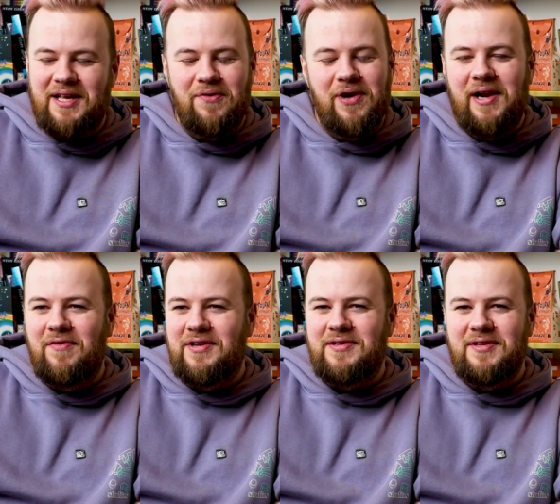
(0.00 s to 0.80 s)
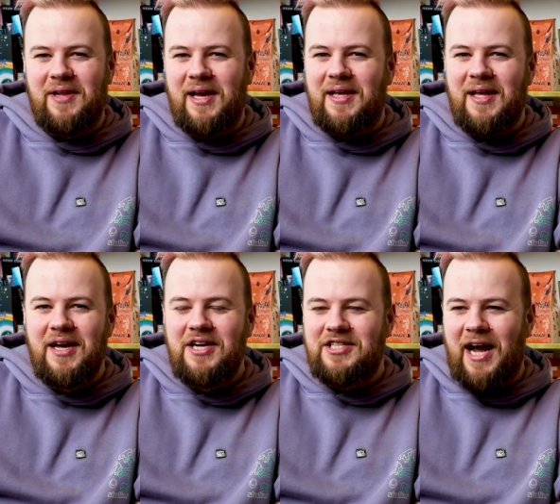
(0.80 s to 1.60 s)
like really lovely, like
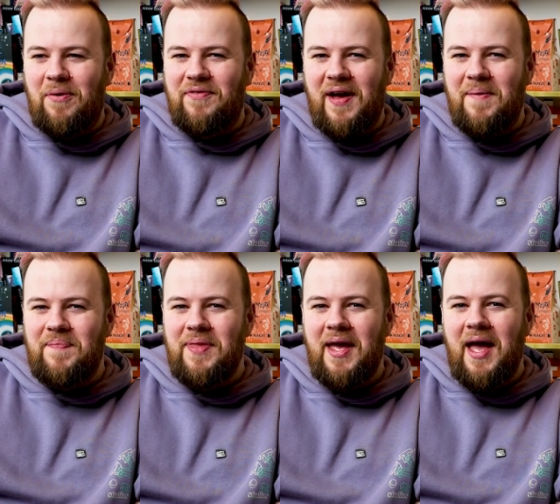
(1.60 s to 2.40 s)
chat with him.